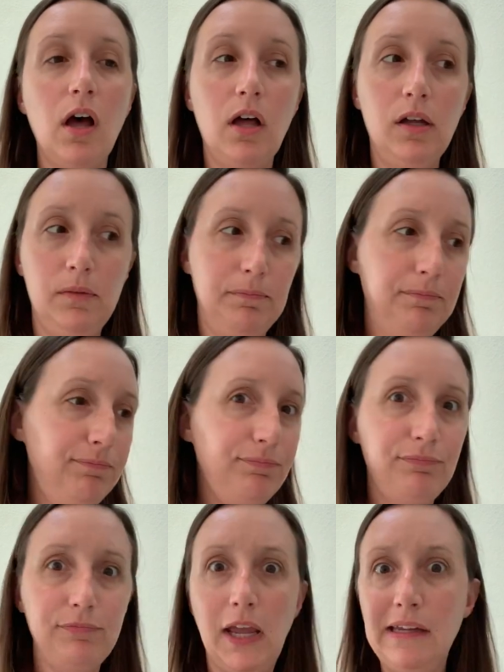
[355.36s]

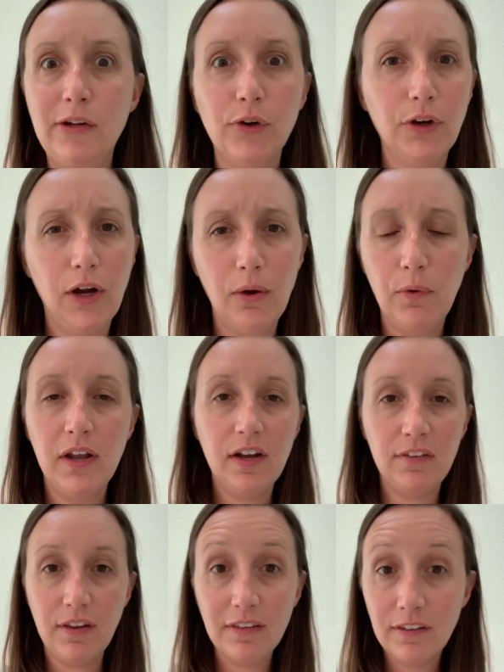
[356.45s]
a year ago, and I
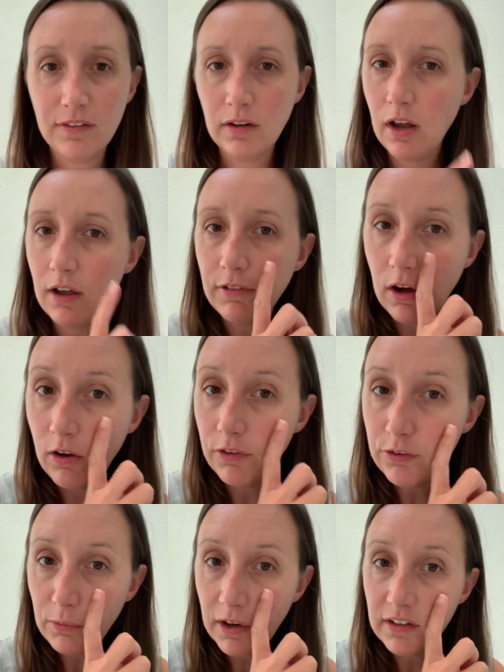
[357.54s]
said, listen, I've got all
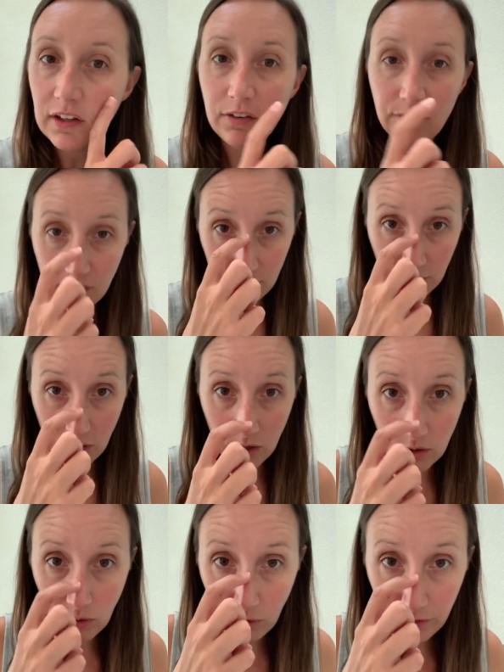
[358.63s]
this redness, I've
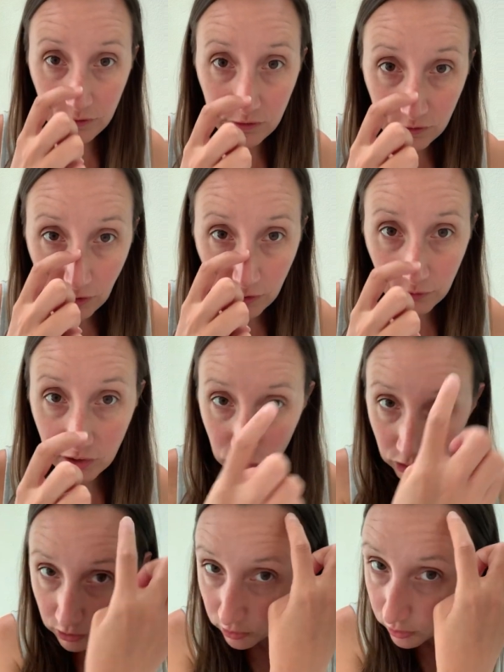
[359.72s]
got all this
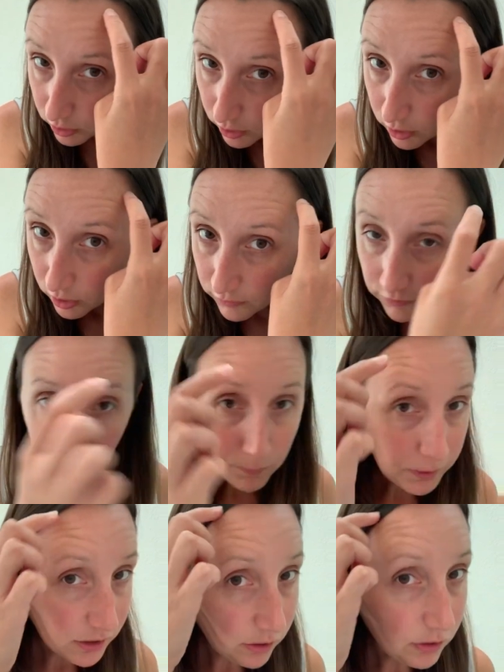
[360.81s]
discoloration, this up
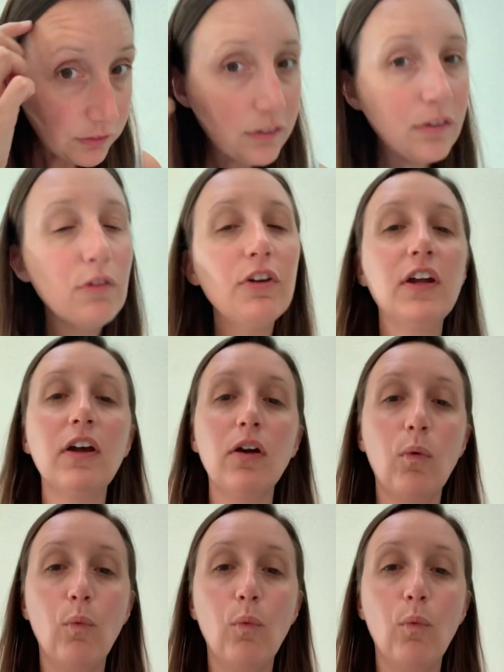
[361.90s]
here, this over here,